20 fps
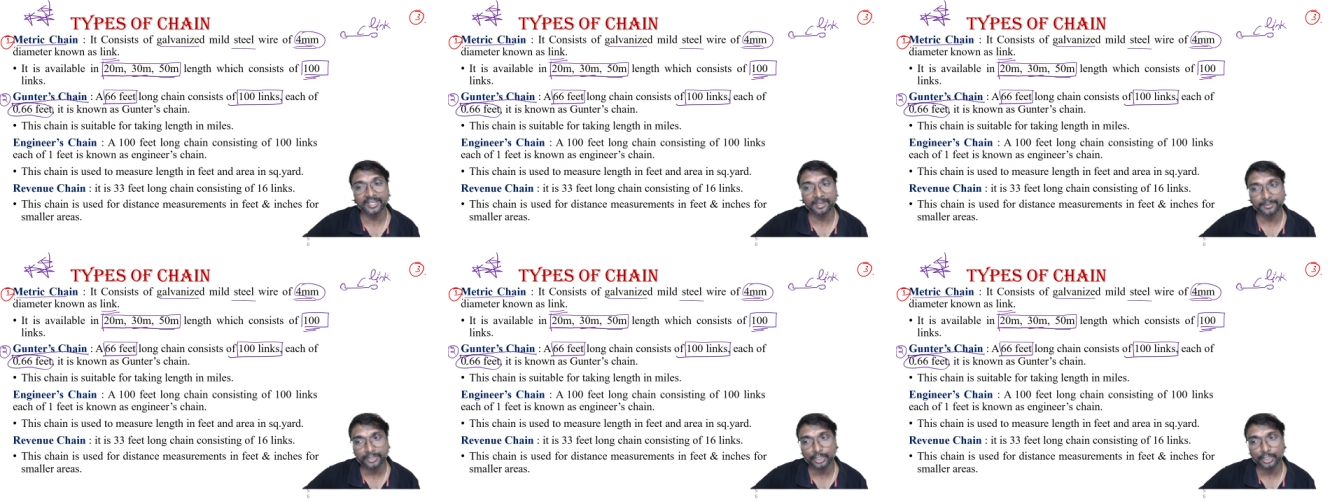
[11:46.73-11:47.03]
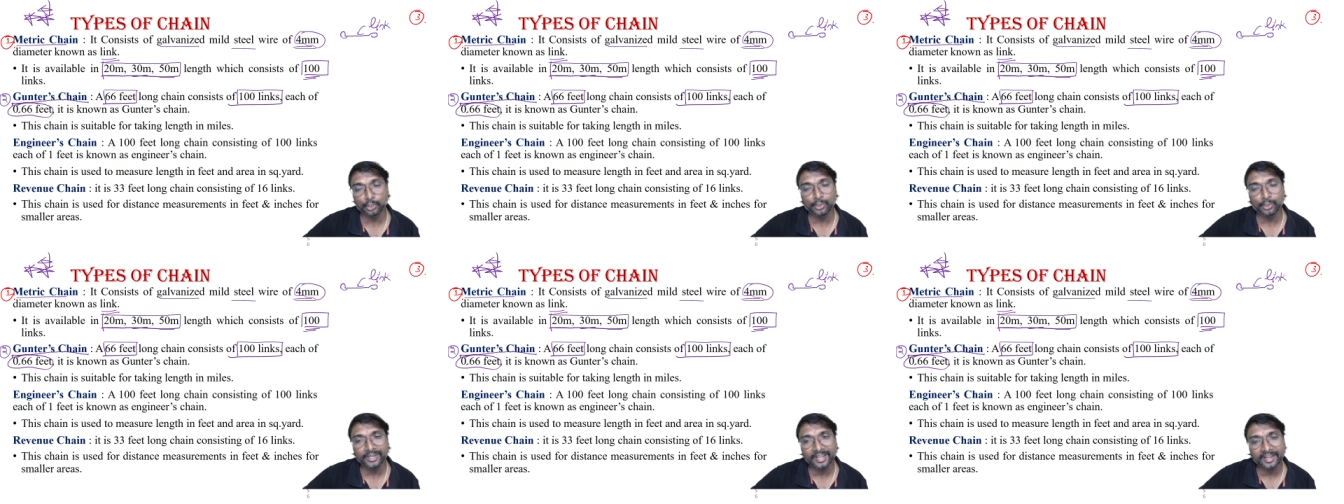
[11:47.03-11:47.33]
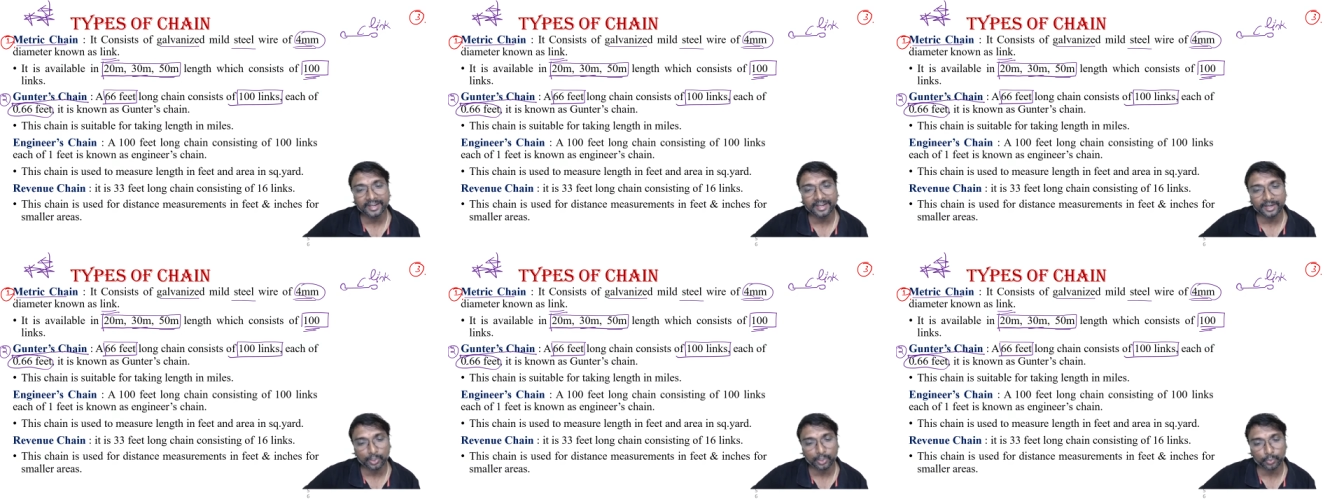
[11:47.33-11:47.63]
absolutely
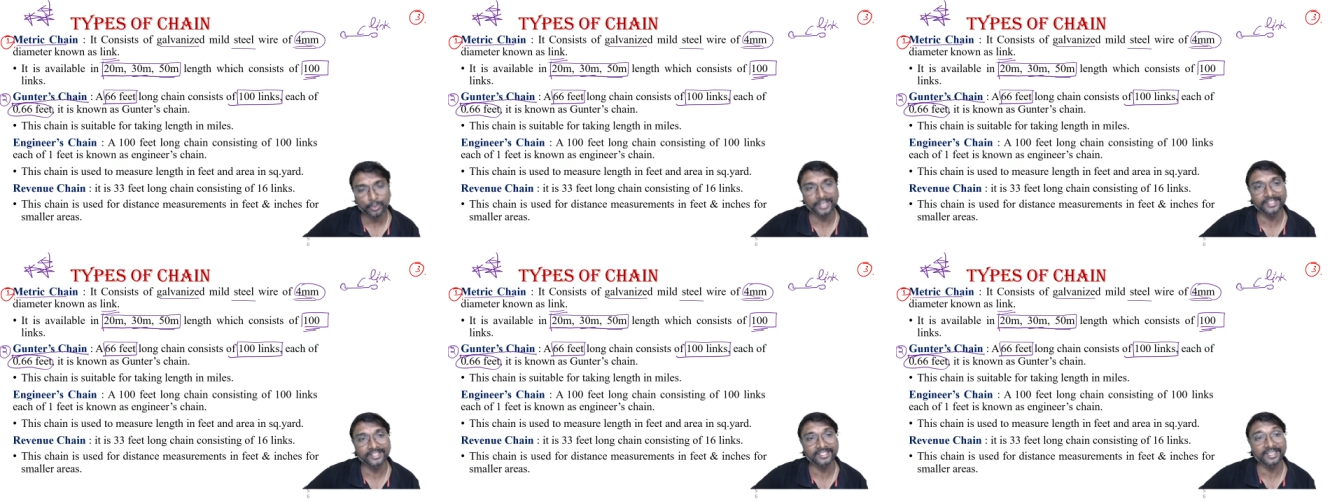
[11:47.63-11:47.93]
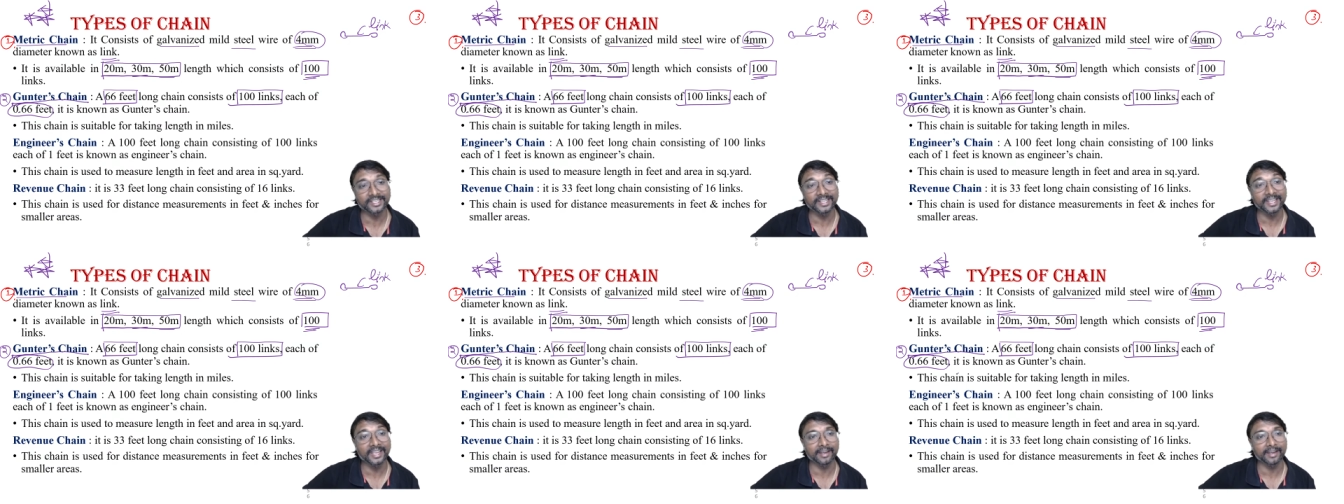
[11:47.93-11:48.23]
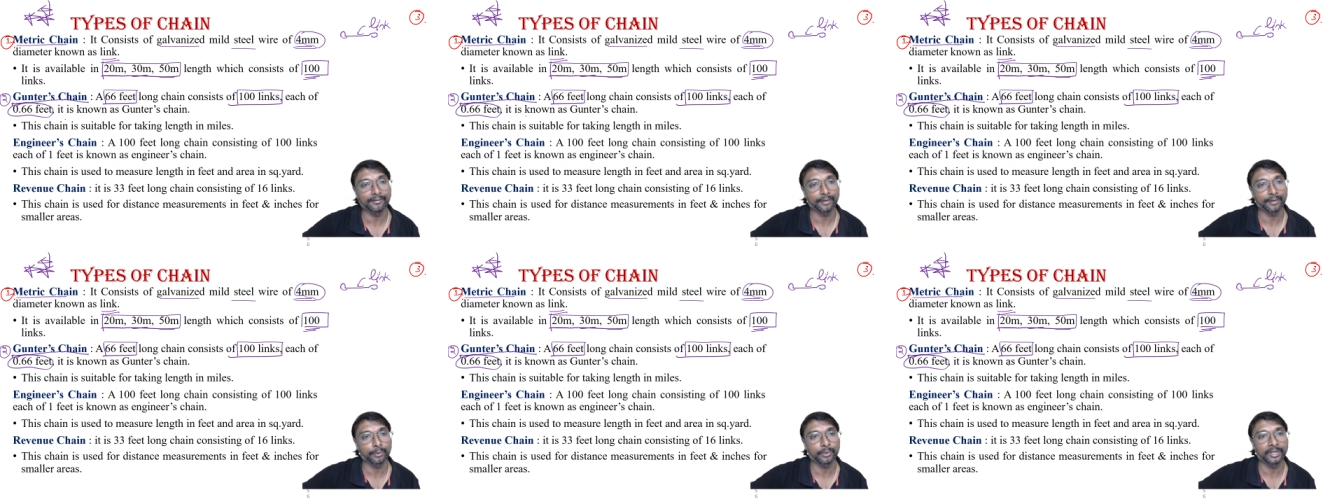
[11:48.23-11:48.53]
and obviously
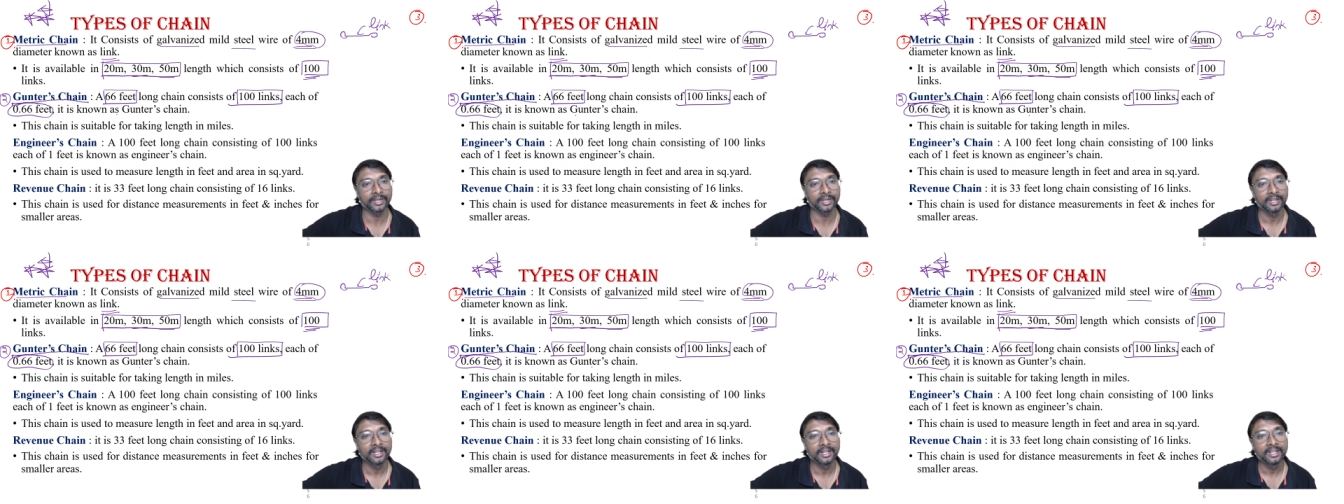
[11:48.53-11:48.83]
everyone.